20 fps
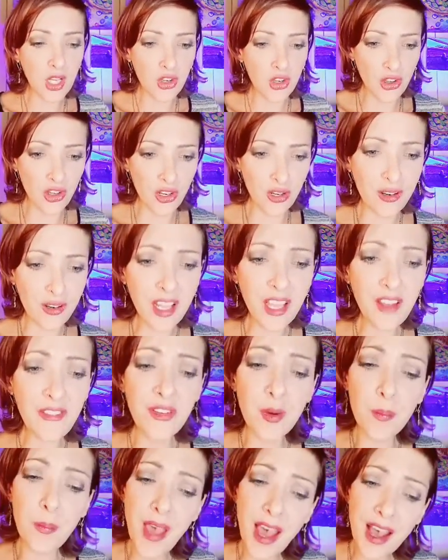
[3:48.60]
learning
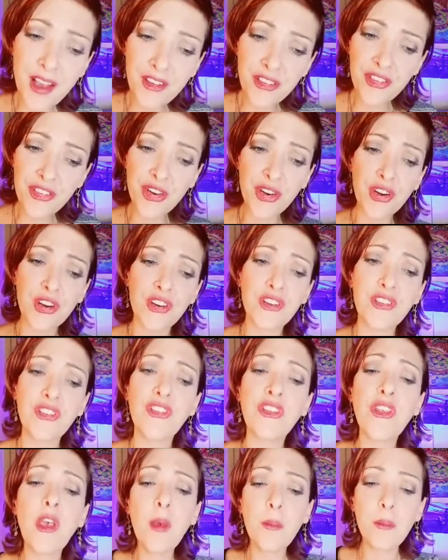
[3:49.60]
from past
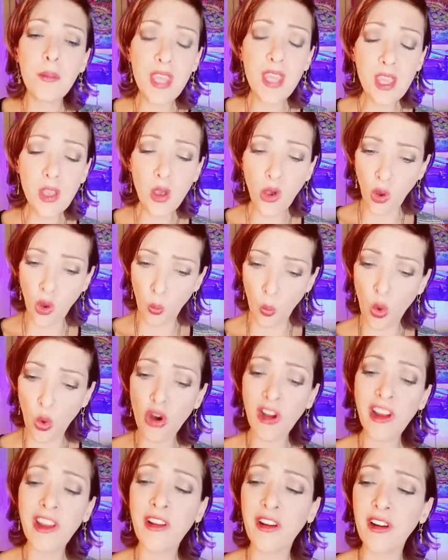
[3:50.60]
hurts, being a
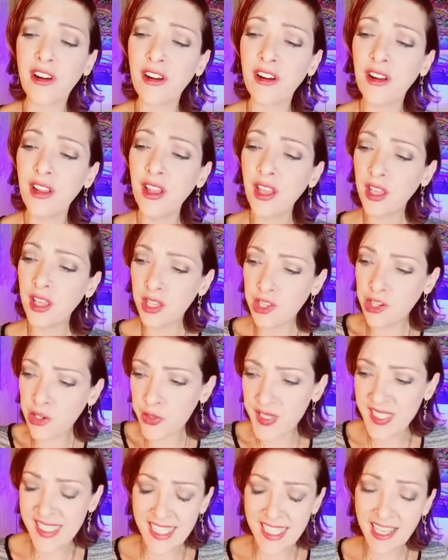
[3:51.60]
warrior, you know,
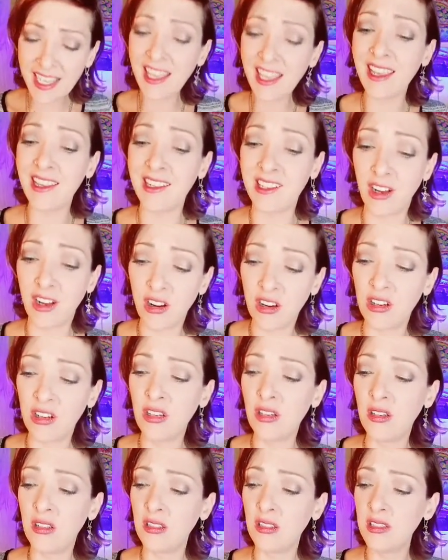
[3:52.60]
seeing it
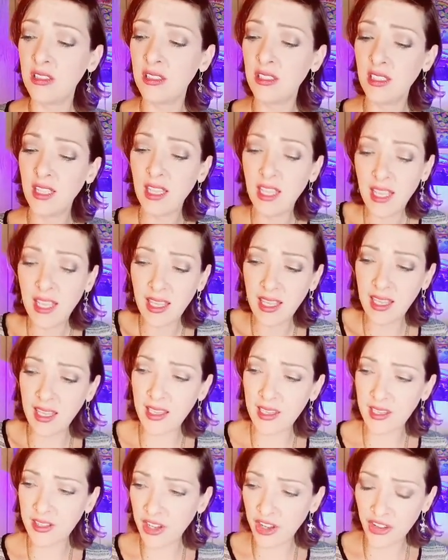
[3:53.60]
all
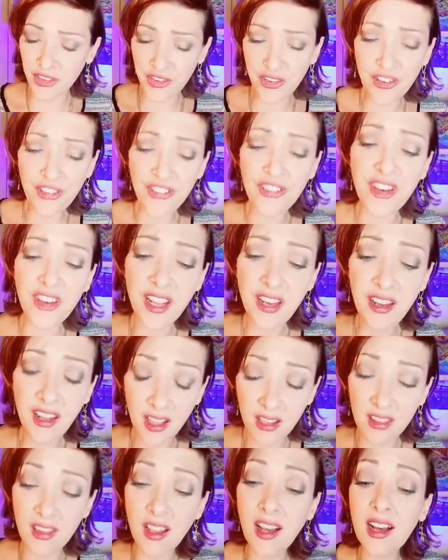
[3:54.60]
and understanding a
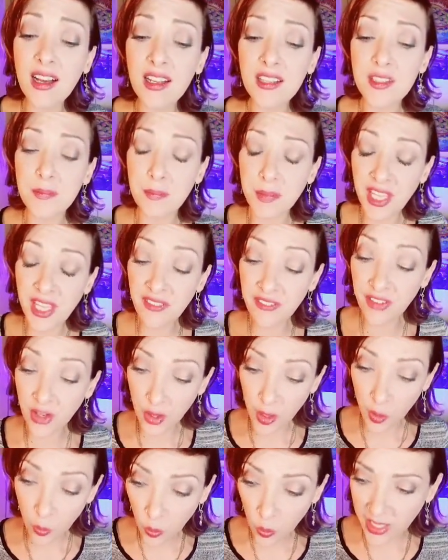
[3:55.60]
lot, being
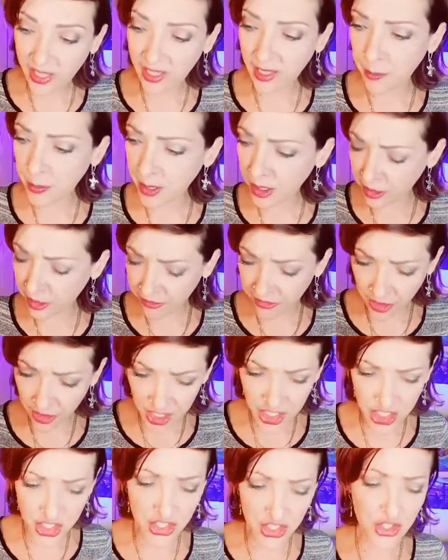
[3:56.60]
very witty, very
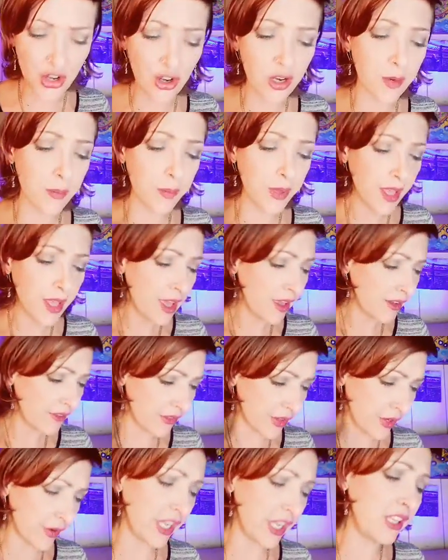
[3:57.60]
sharp,
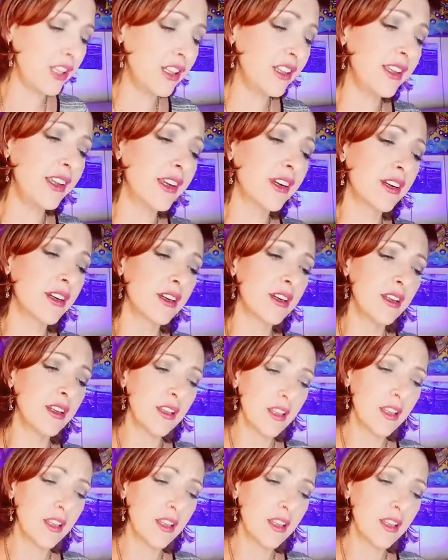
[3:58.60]
very clear,